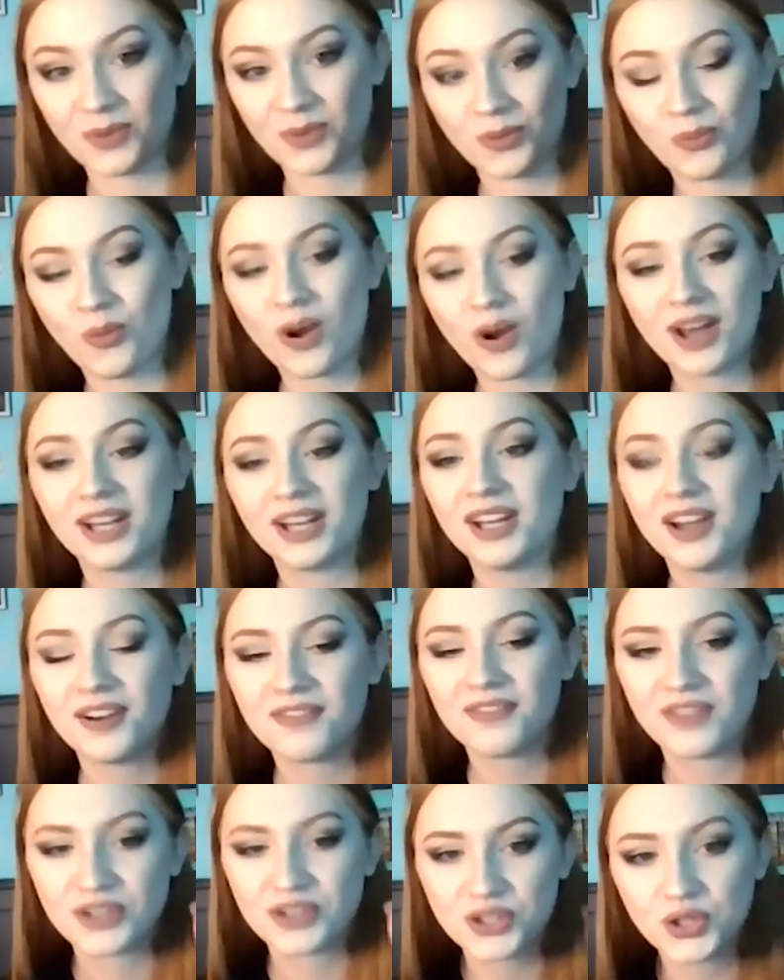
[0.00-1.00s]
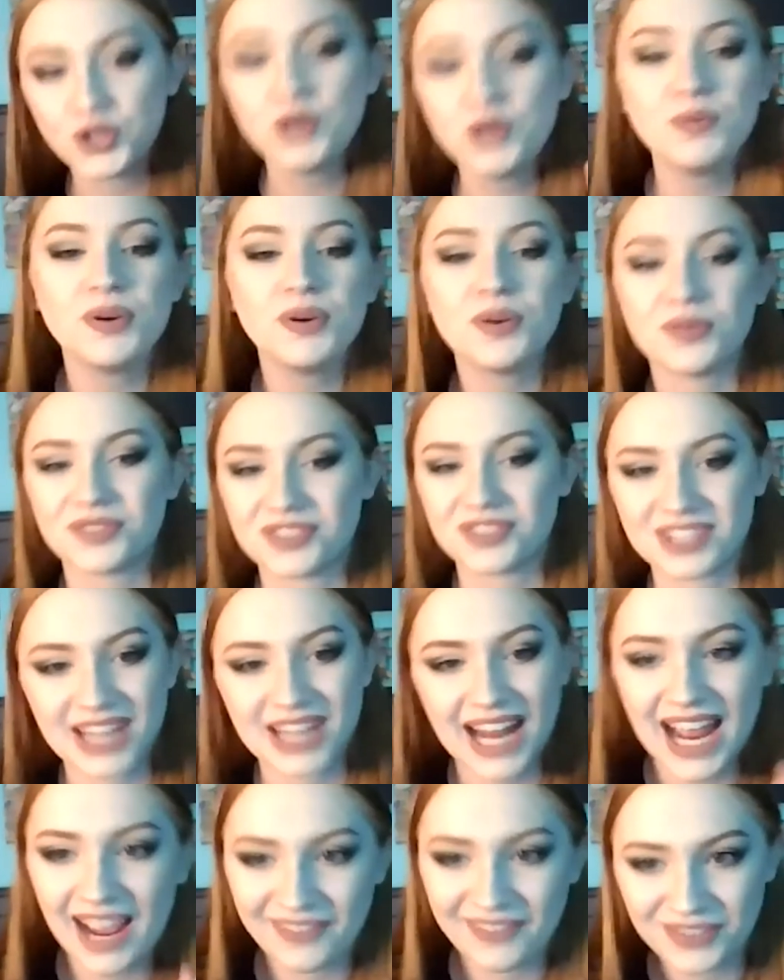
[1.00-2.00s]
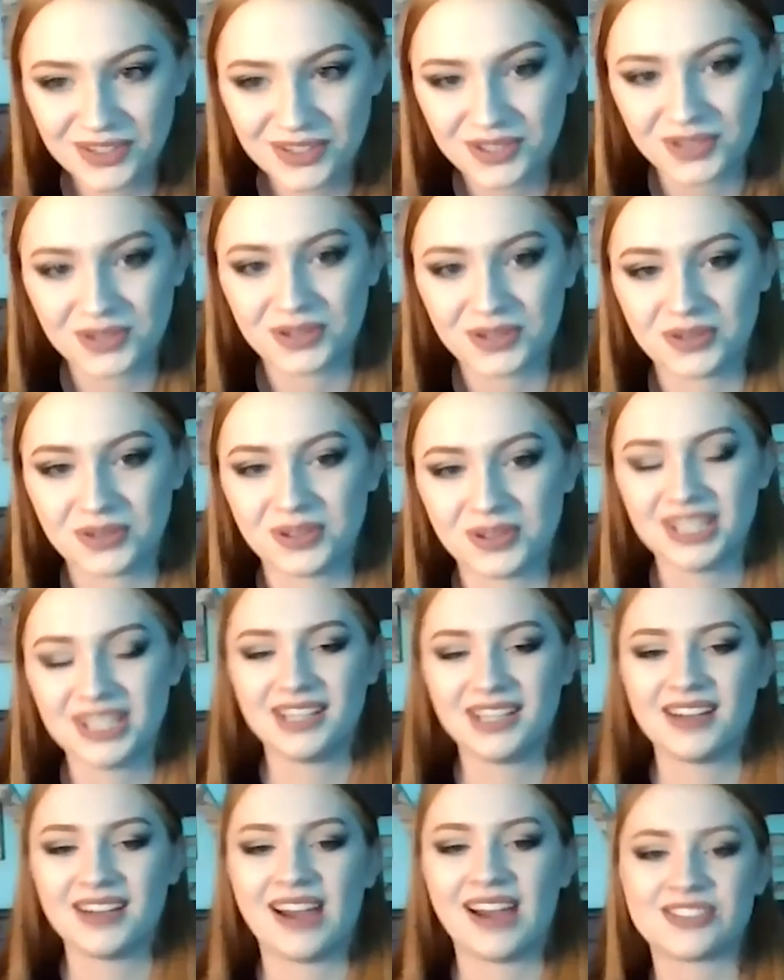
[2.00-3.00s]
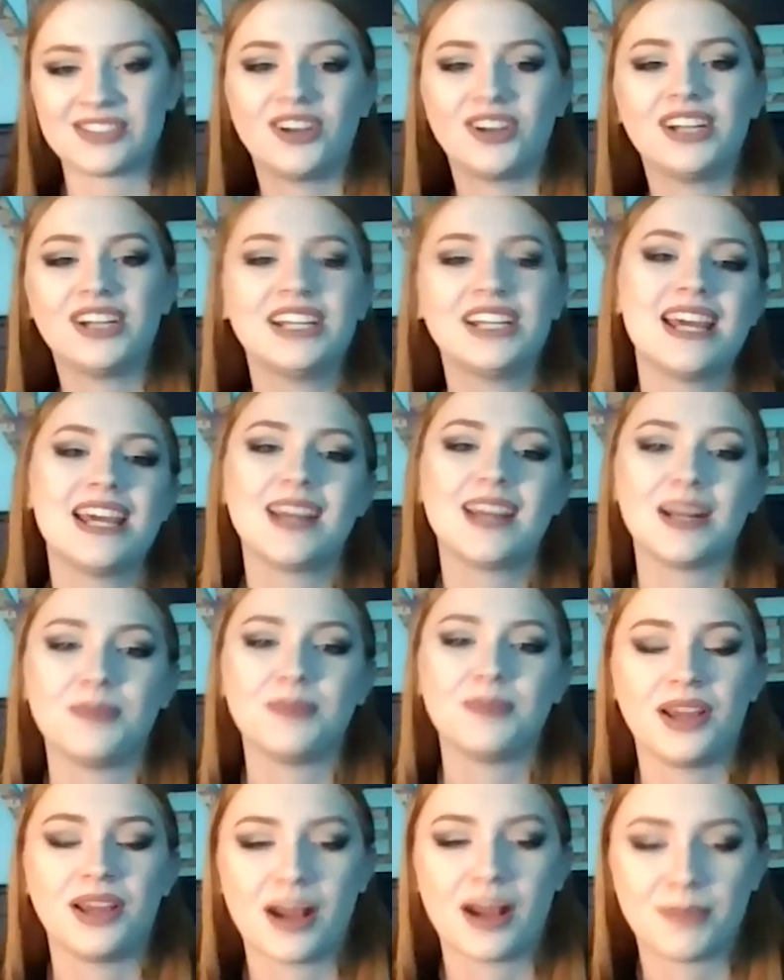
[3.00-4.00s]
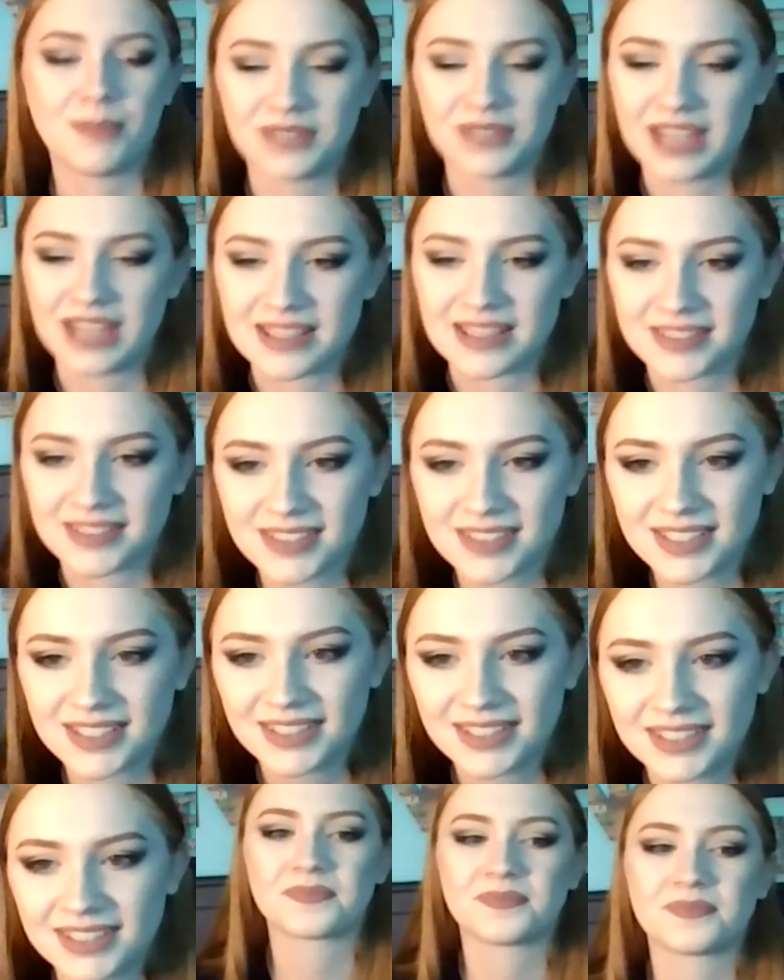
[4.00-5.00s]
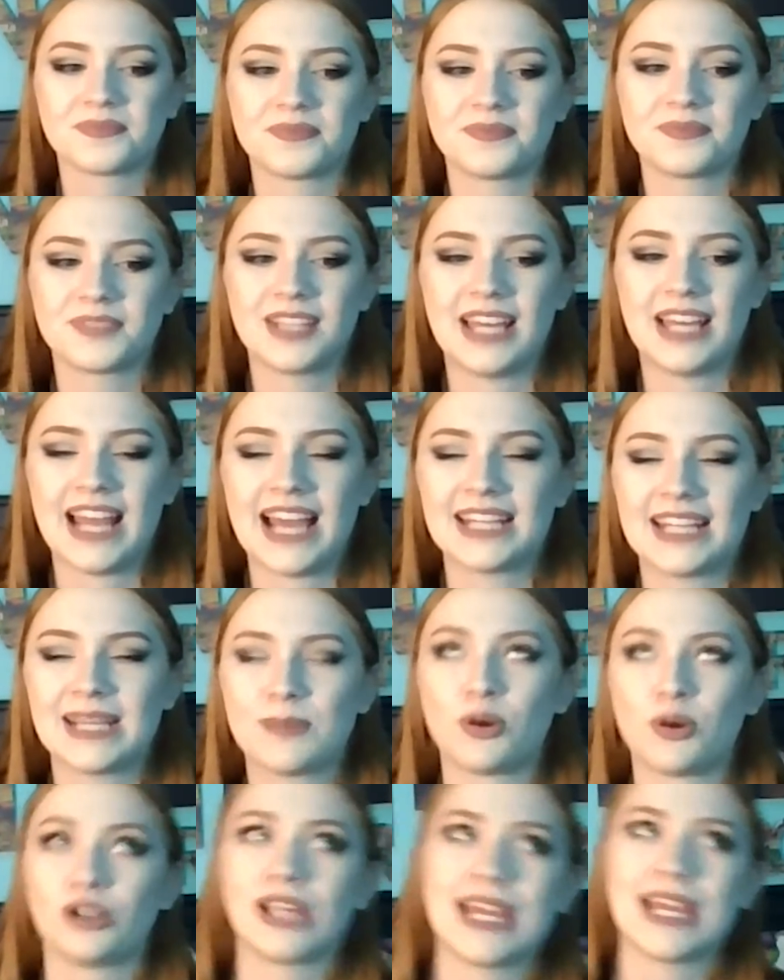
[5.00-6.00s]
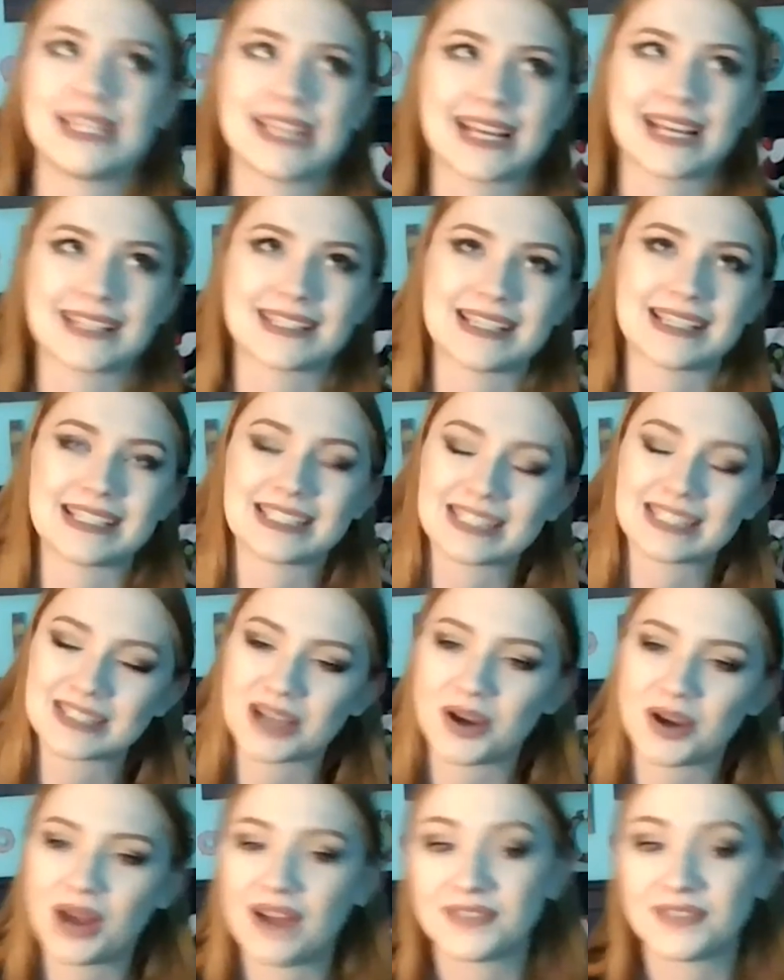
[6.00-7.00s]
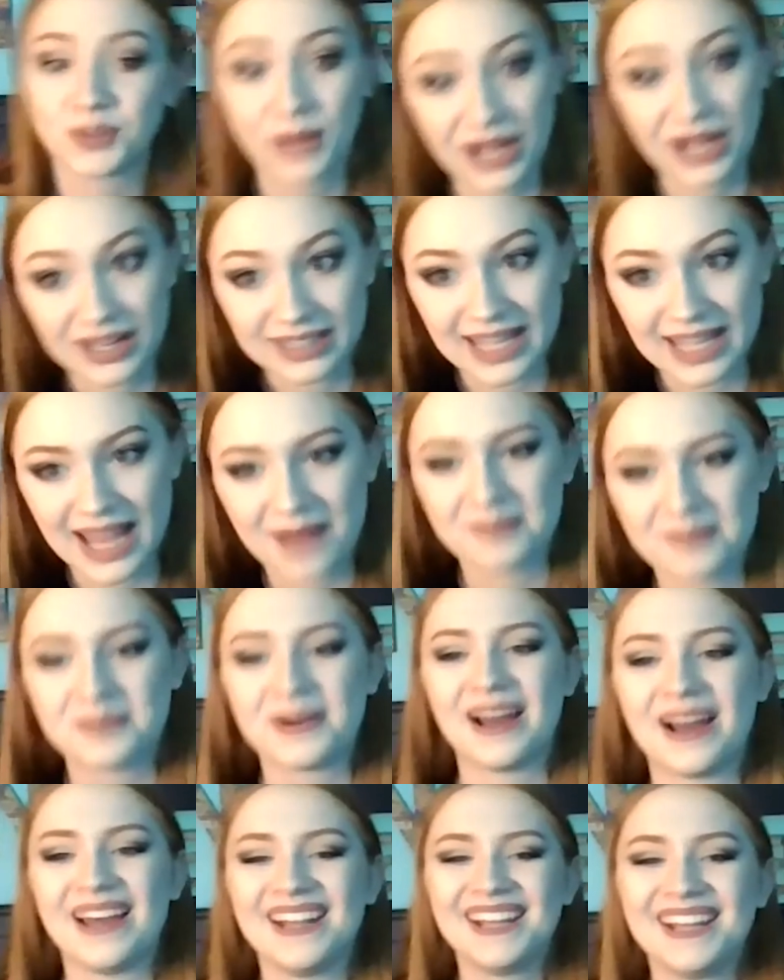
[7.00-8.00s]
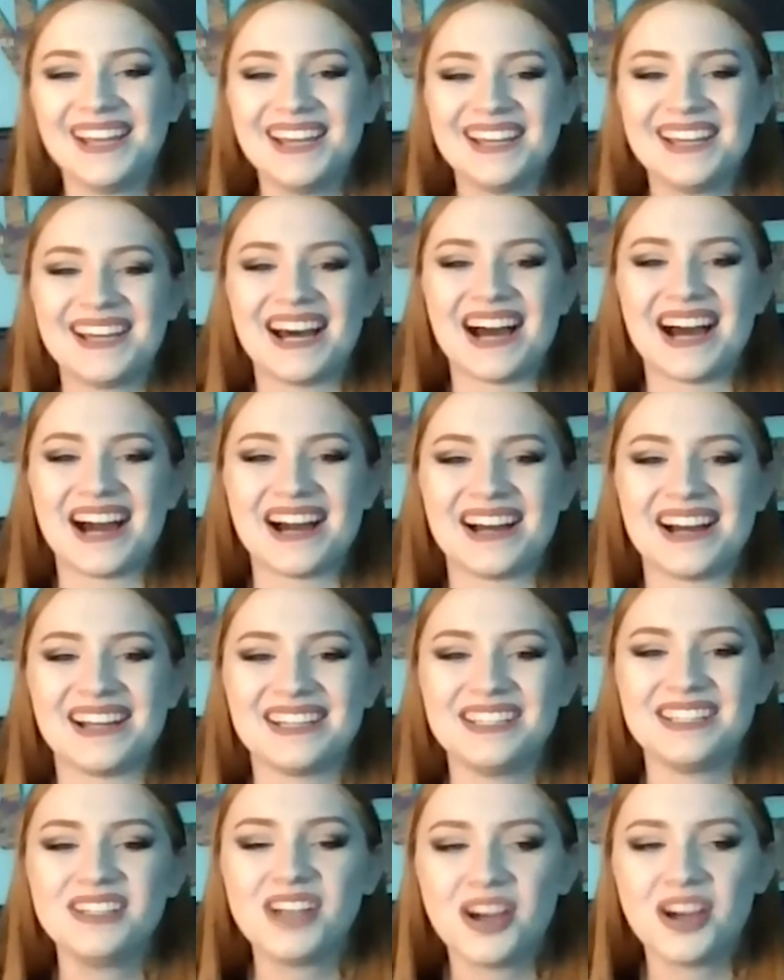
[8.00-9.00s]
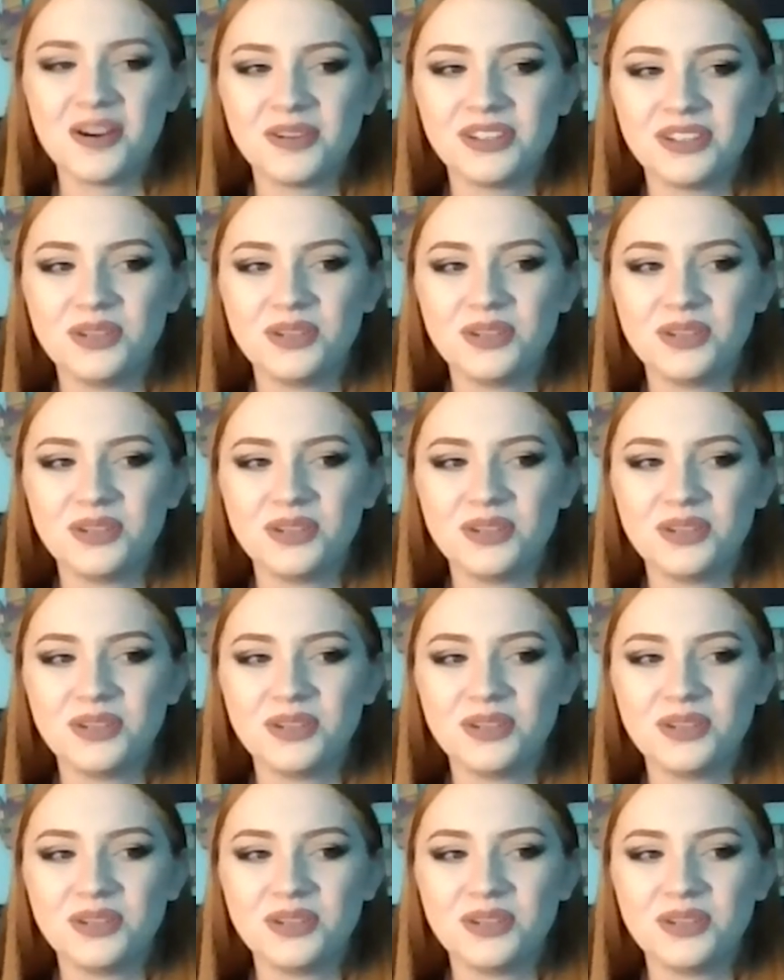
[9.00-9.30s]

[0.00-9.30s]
one of the two boots that I have to do has already taken me a couple days. I had to get more latex in, so I have to wait on that. But you know,